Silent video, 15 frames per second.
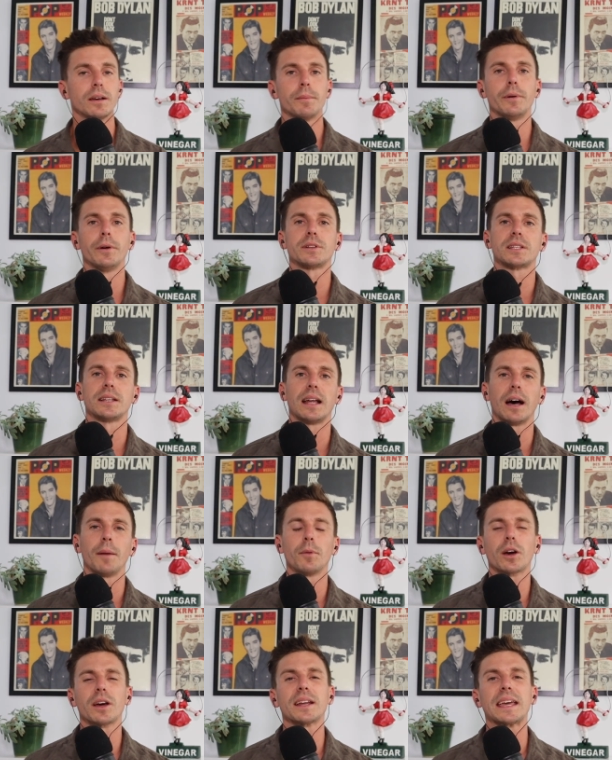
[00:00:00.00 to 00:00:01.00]
person. I'm
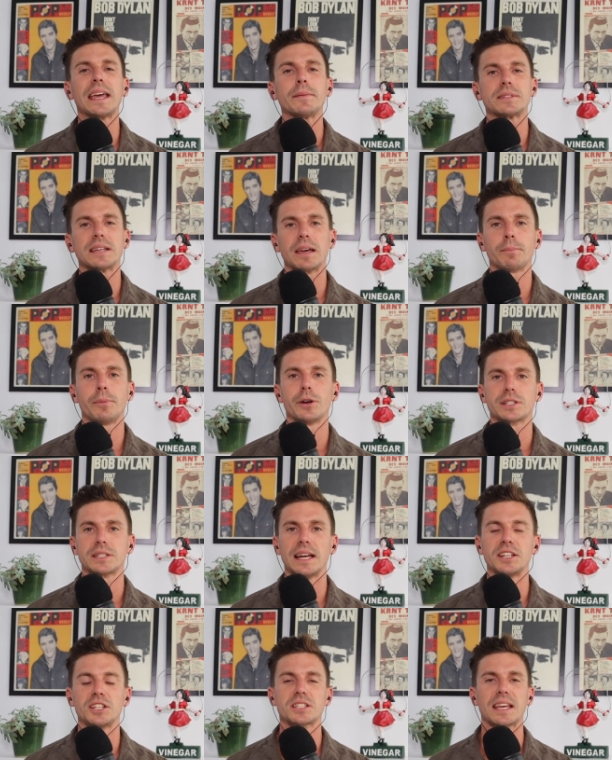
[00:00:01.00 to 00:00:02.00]
not going to keep saying person
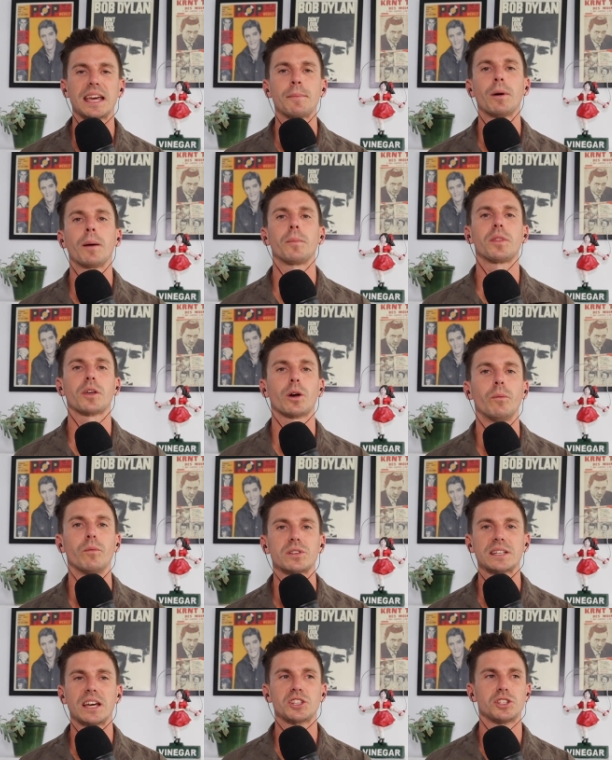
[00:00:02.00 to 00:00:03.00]
A. Just keep up with the
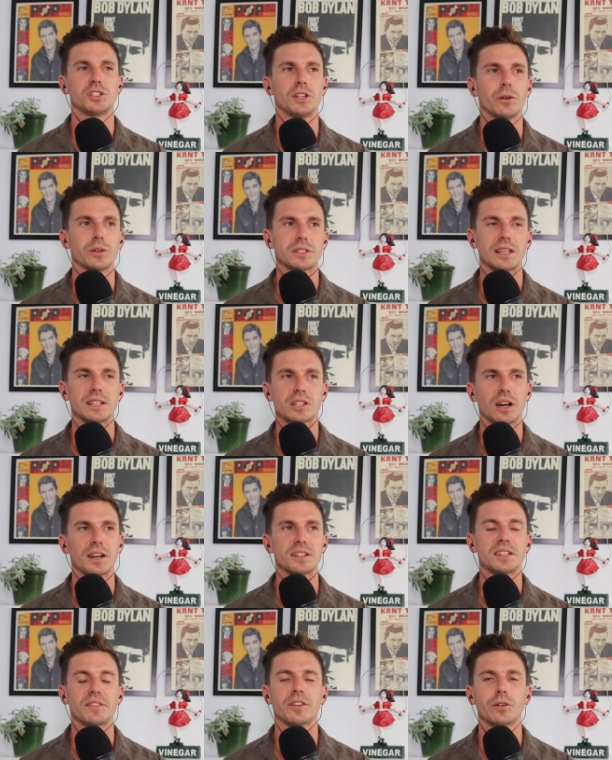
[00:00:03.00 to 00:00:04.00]
conversation. You know, it's it's kind
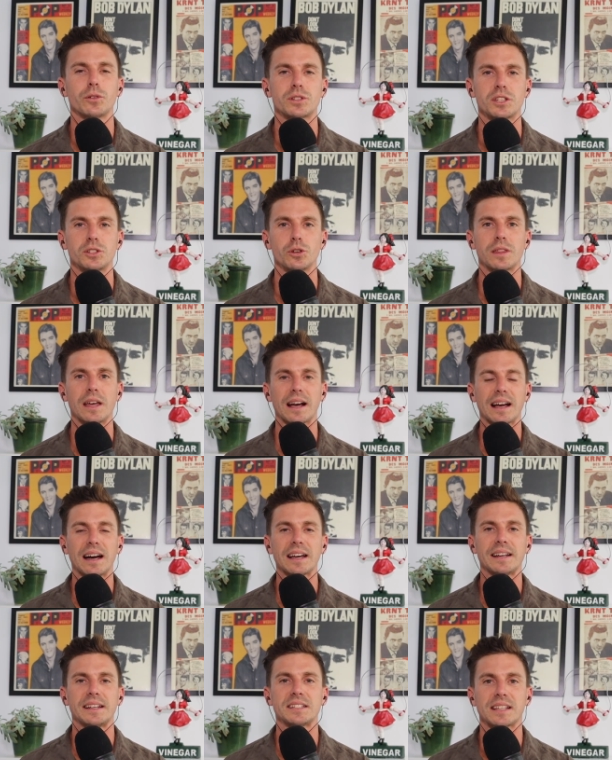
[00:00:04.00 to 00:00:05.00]
of difficult to do that. I
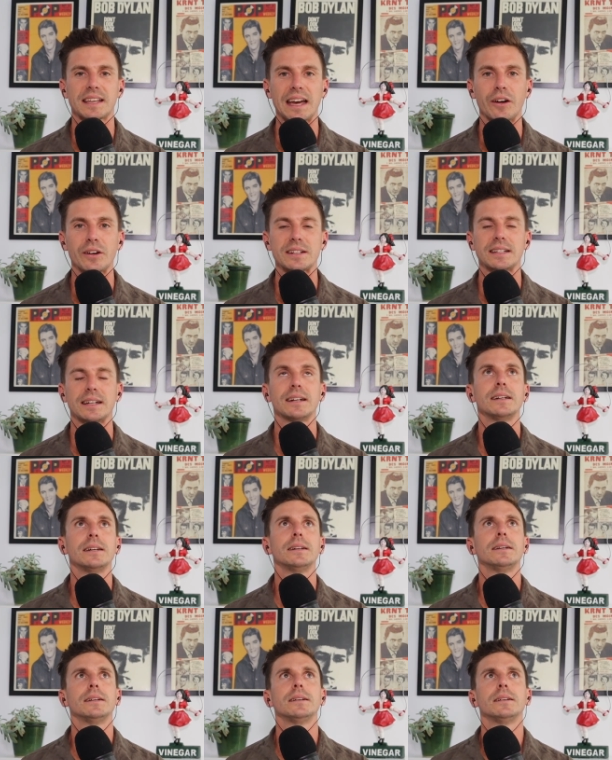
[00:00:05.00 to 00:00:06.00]
can't get into character.
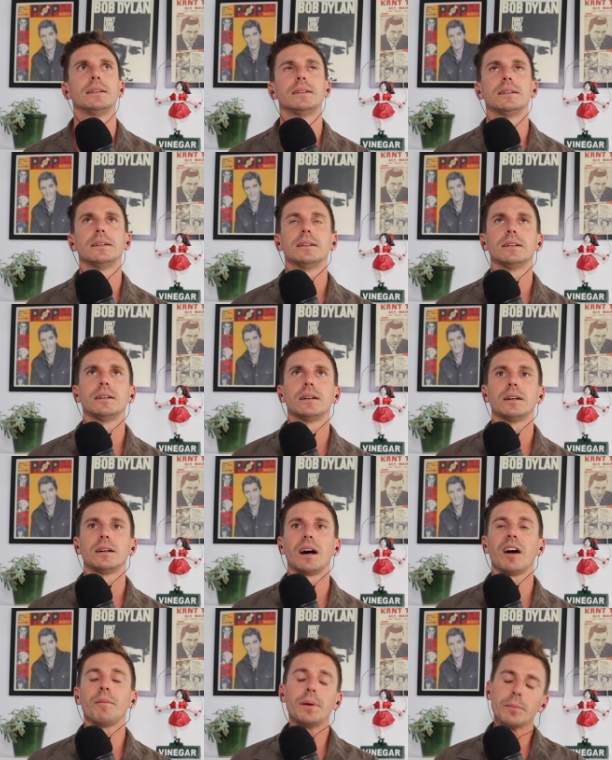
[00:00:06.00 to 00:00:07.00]

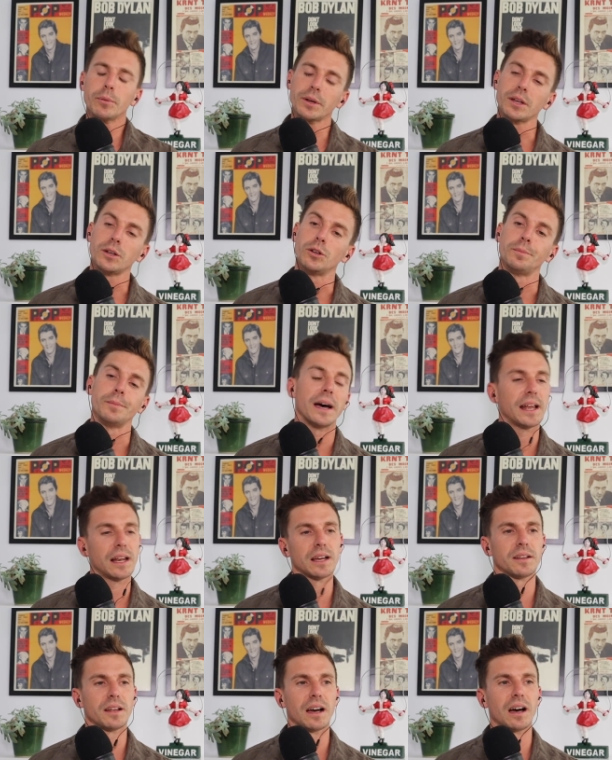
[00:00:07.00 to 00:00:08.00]
I've been pretty good, man.
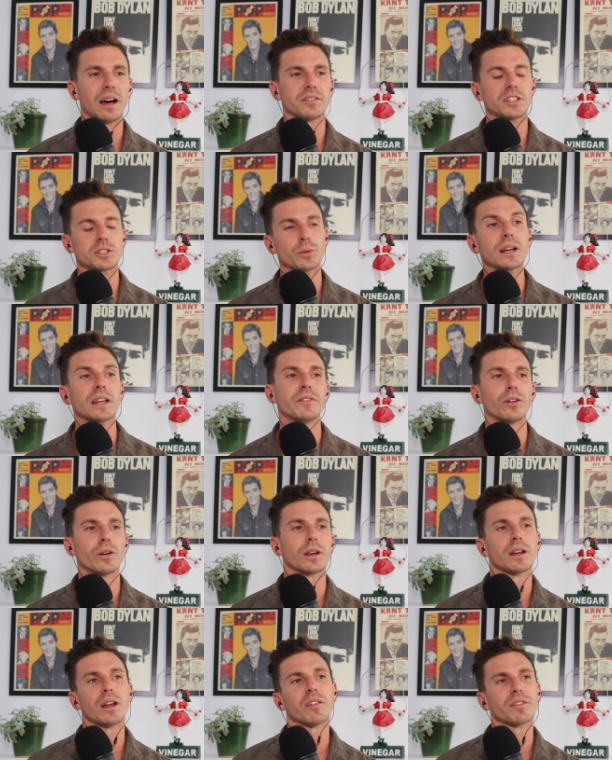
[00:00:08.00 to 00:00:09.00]
I, I have just really
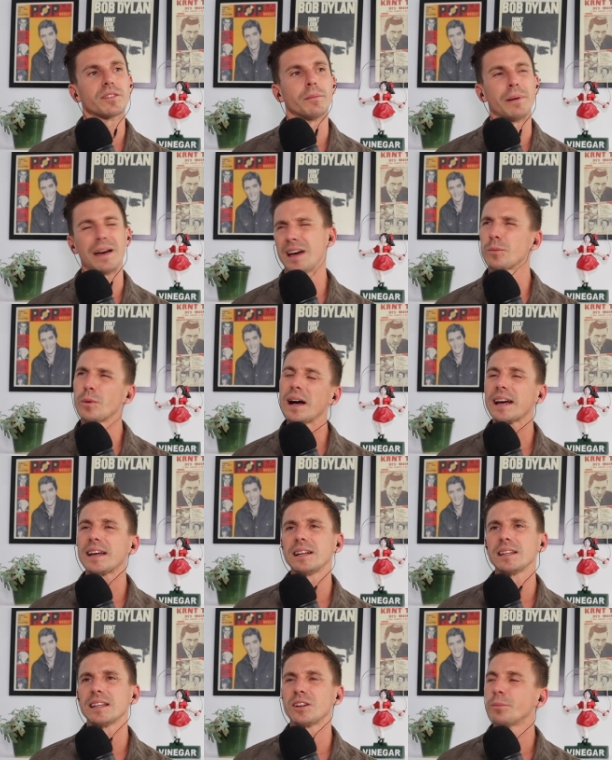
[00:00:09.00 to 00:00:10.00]
fallen off the bandwagon
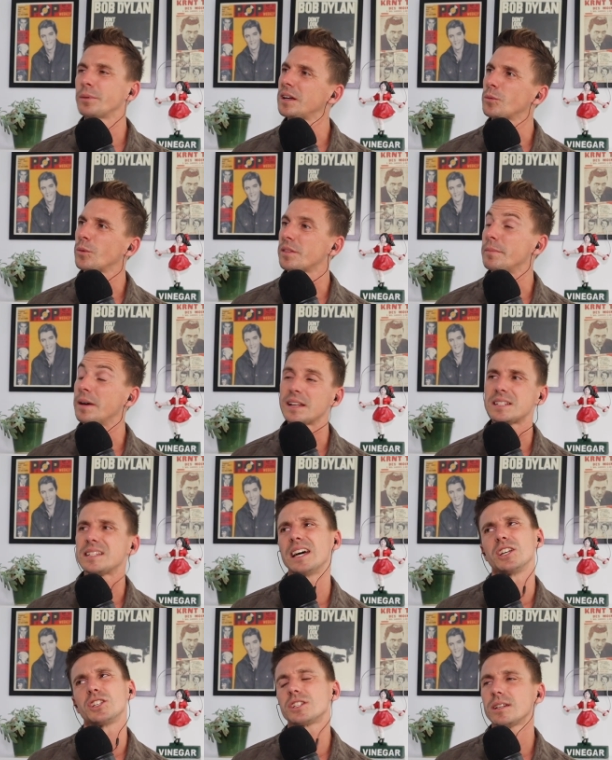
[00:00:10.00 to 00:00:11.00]
a little bit with
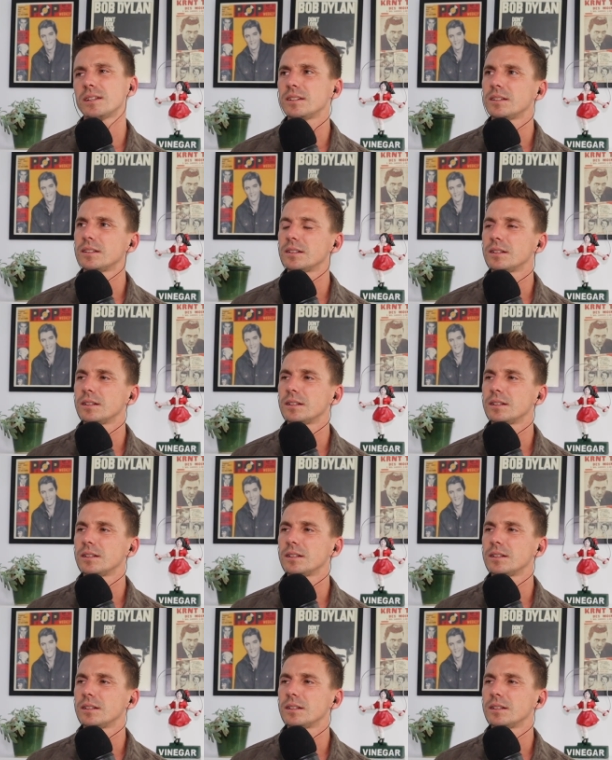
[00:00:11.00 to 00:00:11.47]
meditation.